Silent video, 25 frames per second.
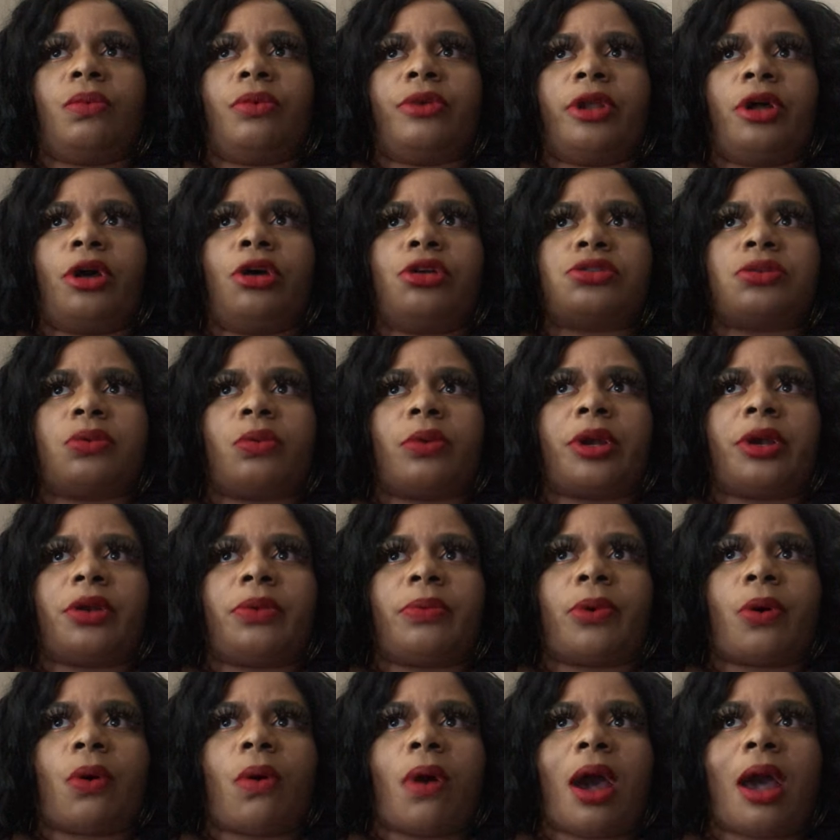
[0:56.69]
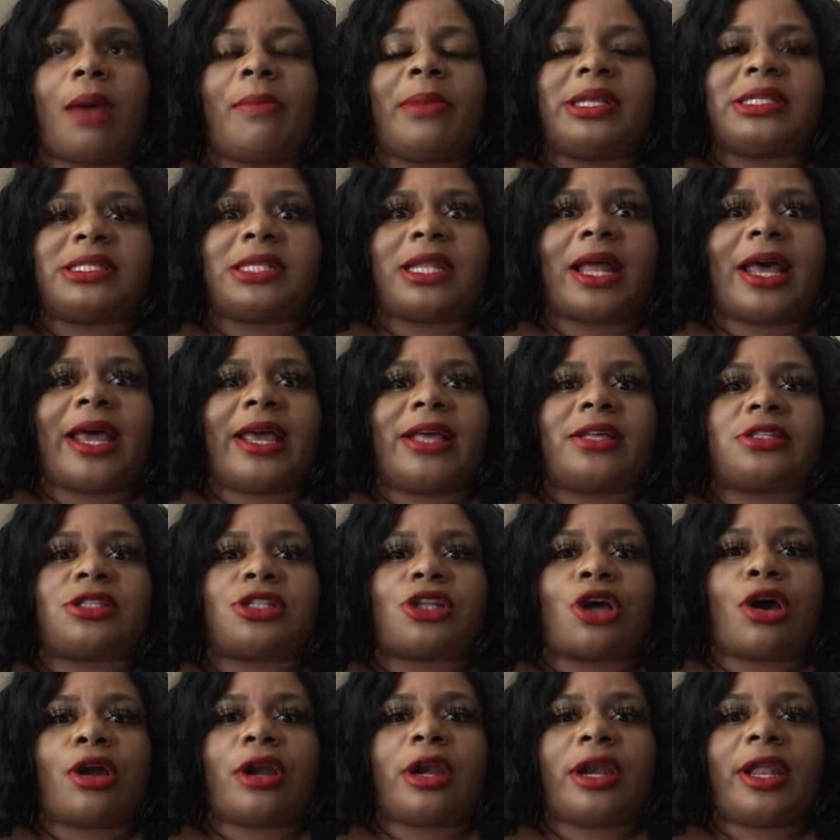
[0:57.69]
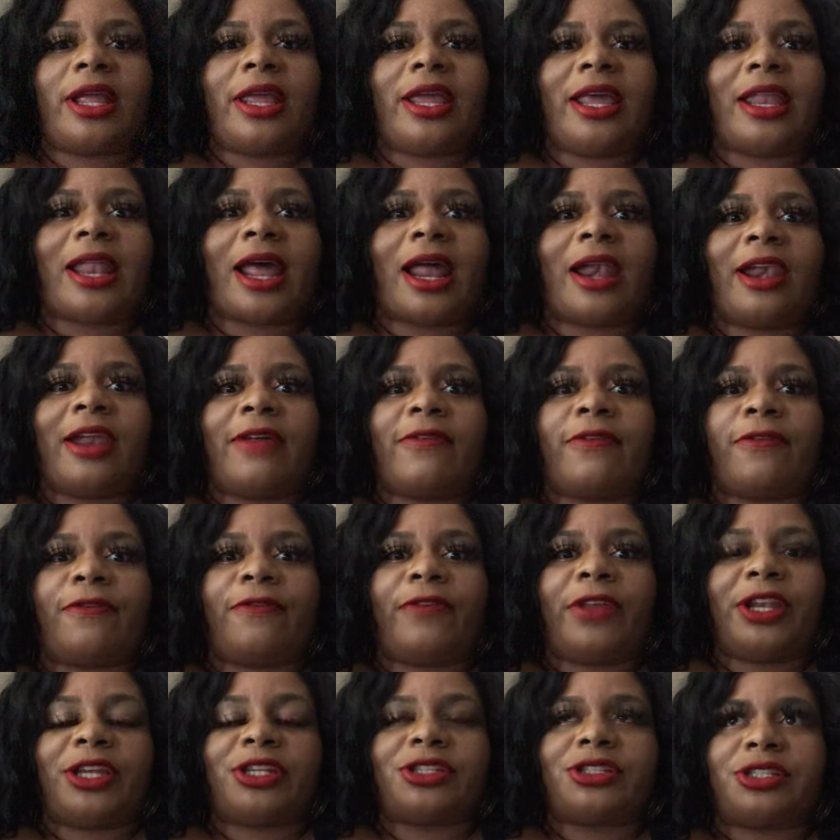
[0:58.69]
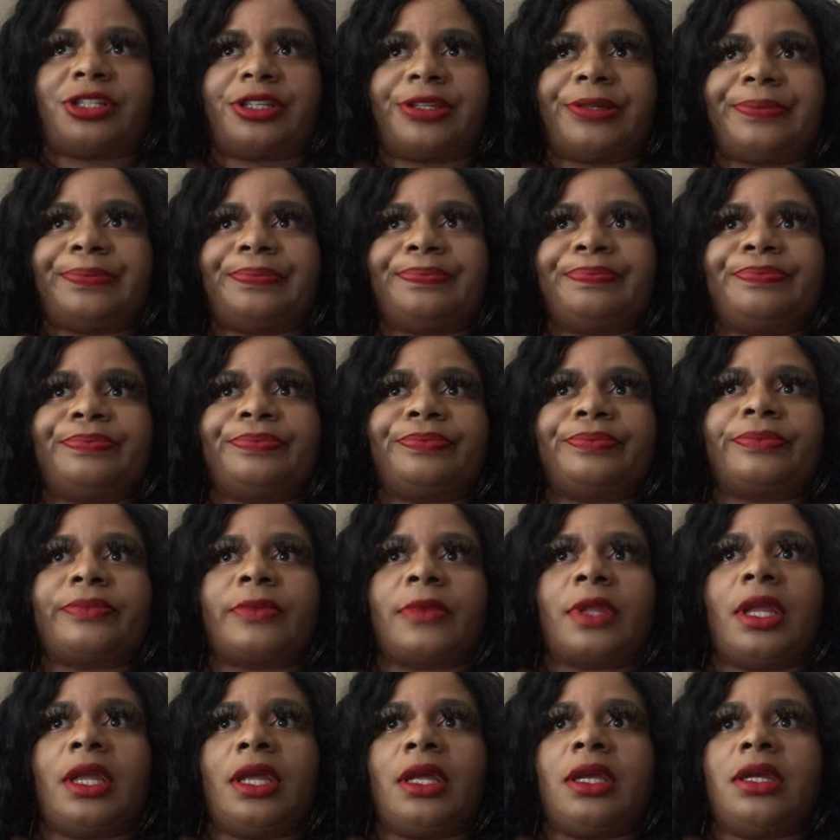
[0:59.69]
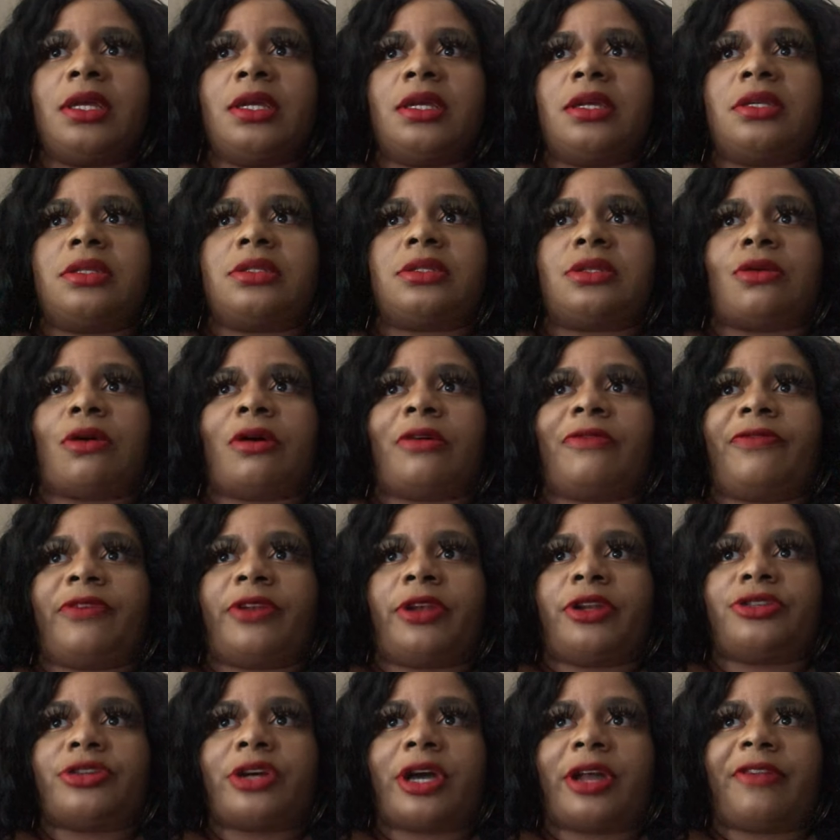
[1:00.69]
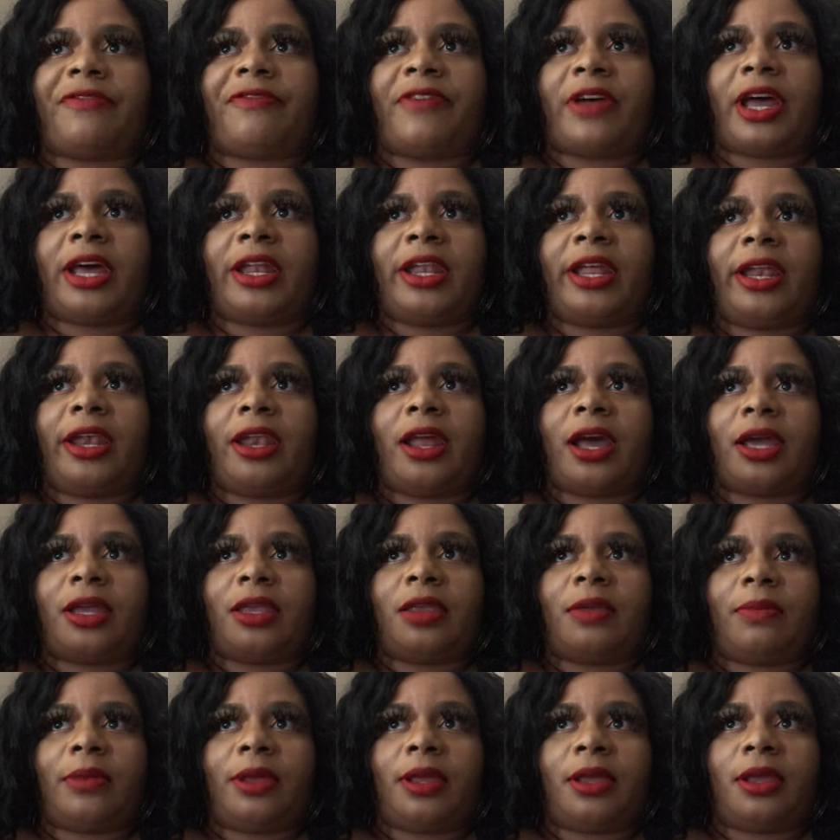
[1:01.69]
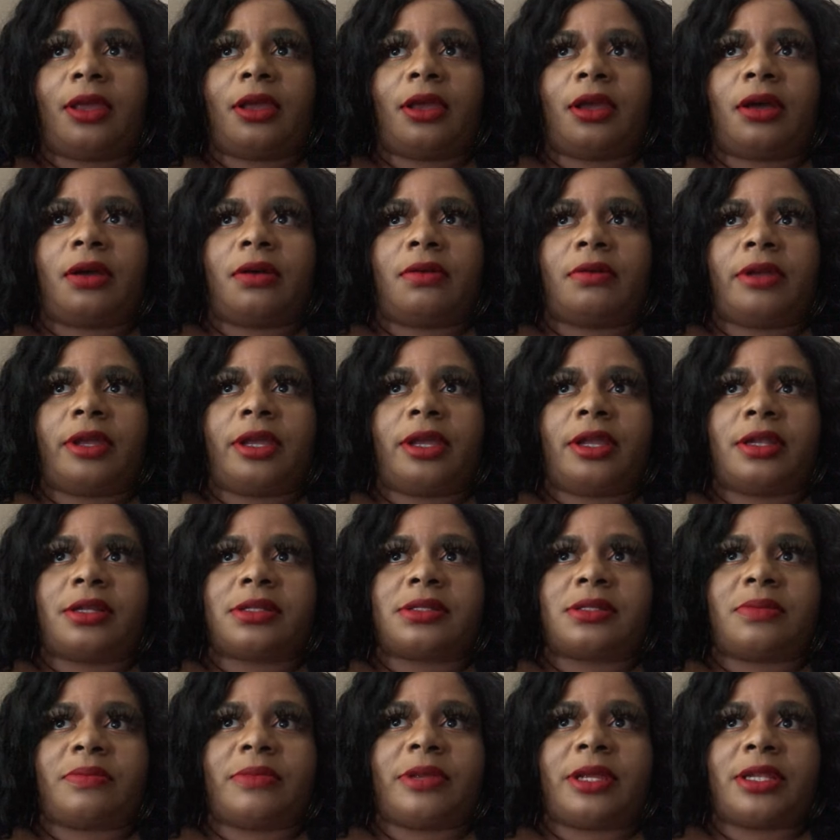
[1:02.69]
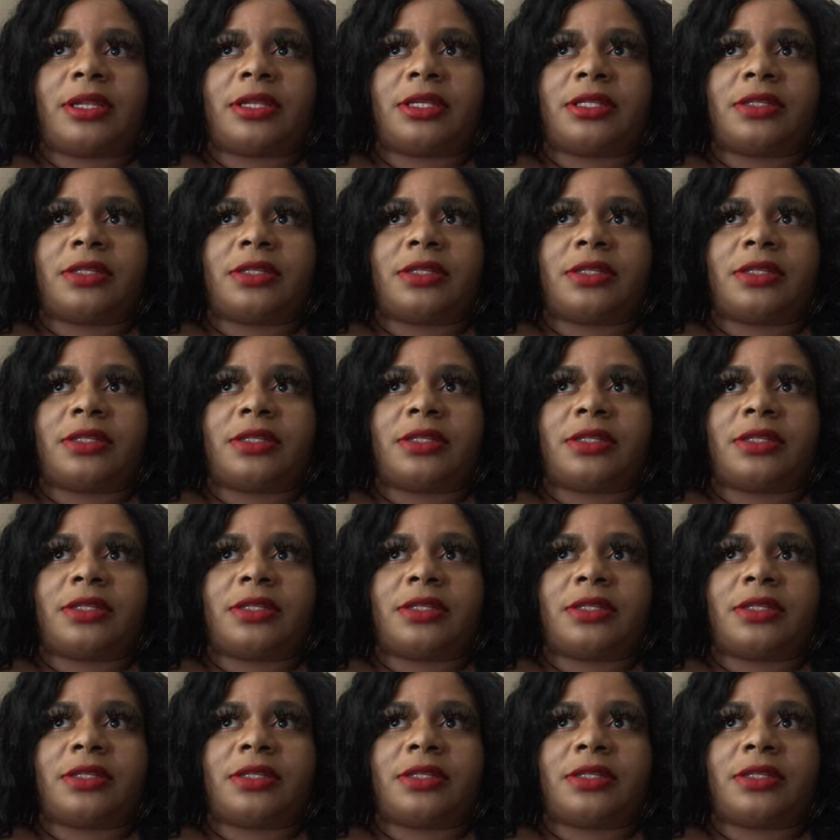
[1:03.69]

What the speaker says: Those are one of the requirements, and I had started it and I never finished it. So I'm finna try to find that document and go ahead and submit